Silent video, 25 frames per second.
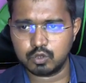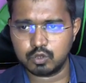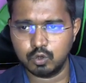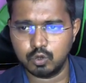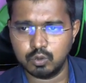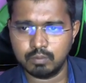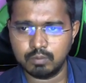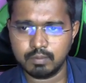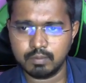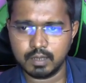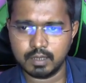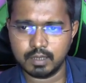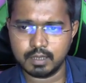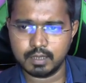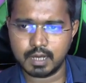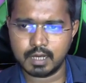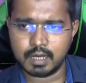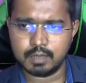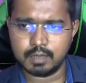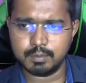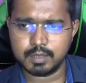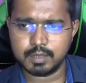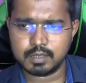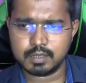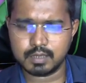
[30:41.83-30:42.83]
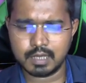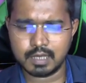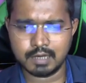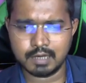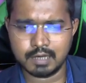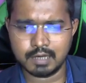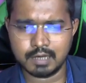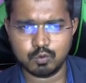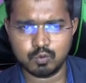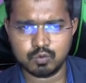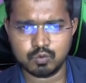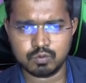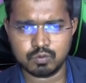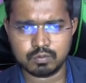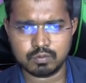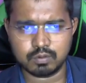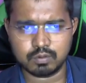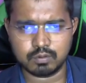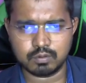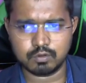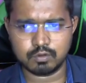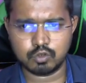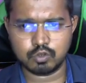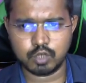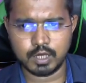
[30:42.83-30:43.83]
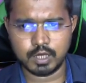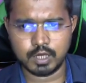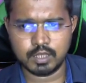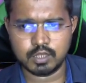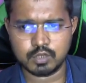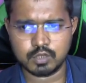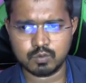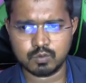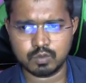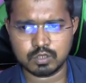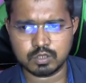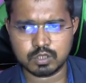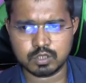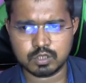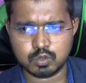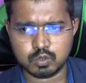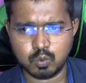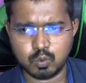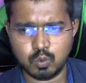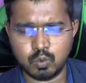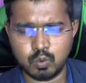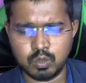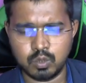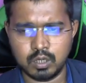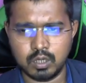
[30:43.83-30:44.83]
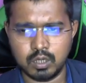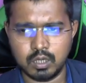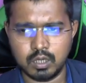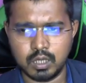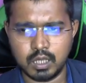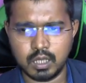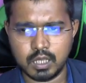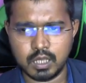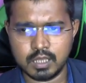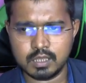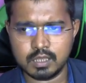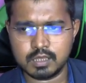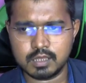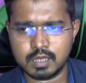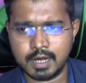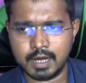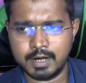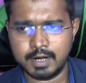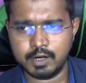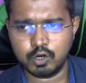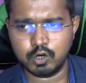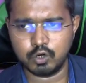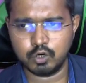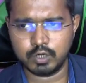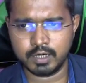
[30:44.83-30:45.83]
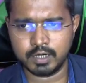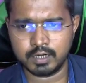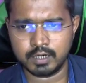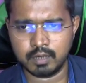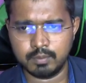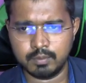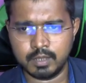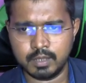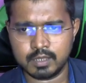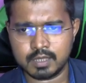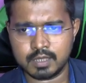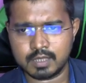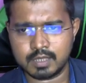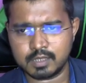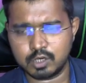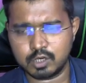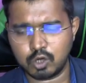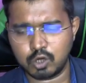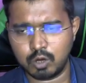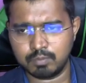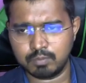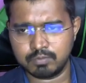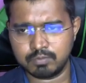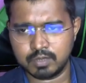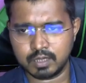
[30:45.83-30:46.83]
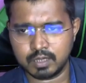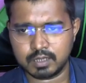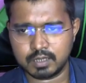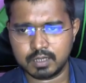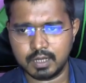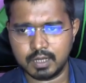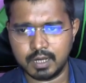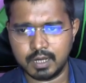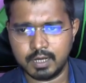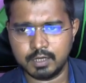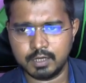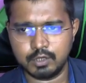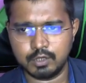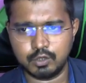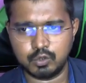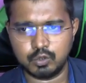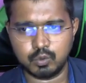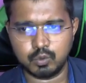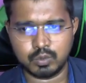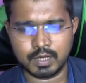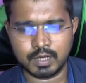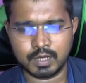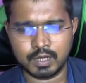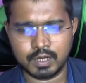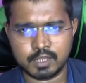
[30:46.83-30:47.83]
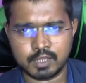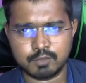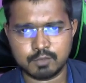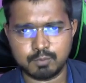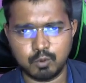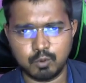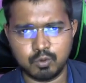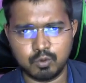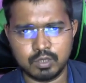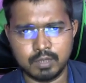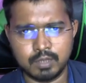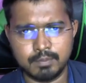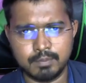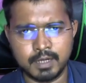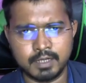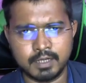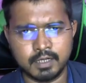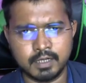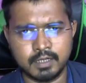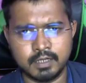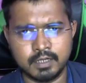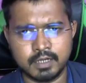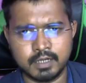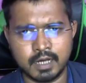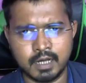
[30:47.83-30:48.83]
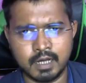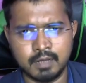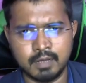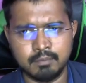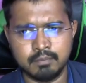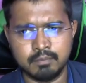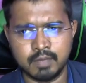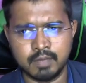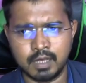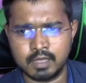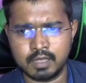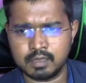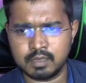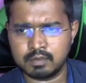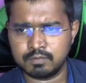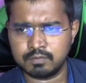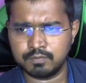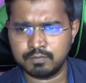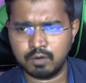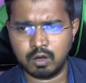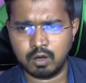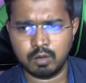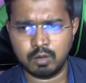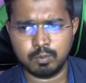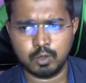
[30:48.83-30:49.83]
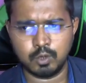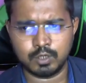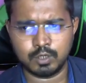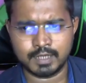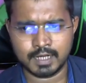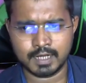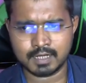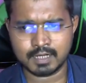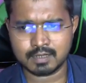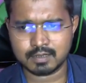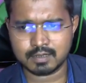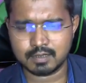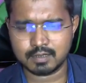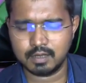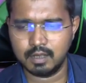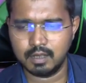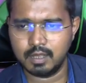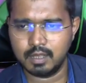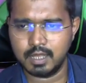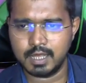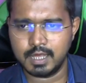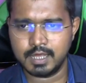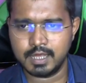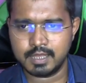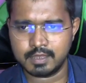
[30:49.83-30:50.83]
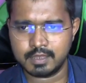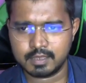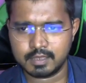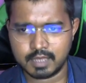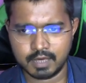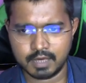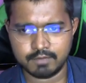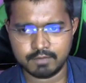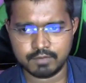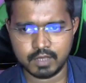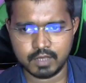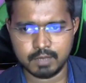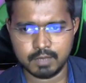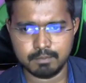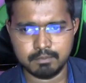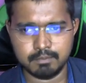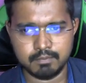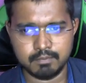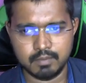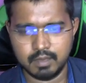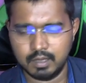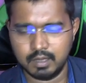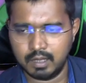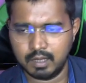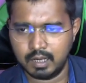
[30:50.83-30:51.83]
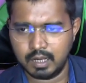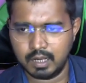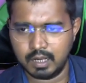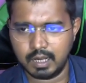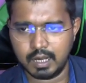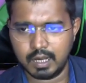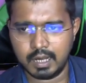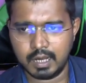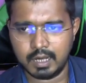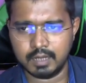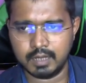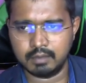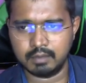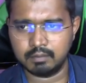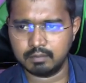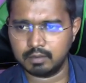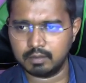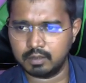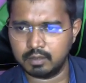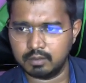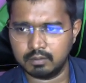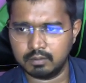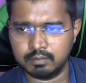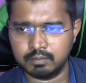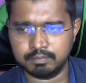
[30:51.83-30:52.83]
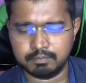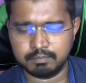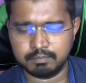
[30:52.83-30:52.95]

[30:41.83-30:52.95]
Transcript: So in Dynamic Snap, those changes were stored inside your database as an object, and you can export them at any time as form or text, save them, and